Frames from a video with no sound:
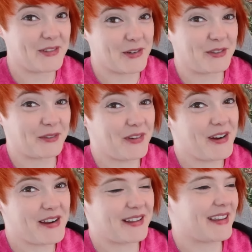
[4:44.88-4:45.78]
Yours are
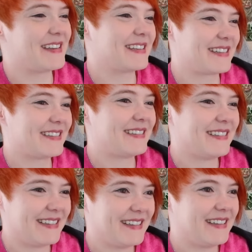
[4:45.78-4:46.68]
very alike
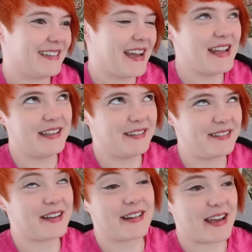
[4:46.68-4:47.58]
in
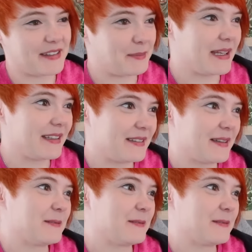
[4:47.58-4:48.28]
certain aspects.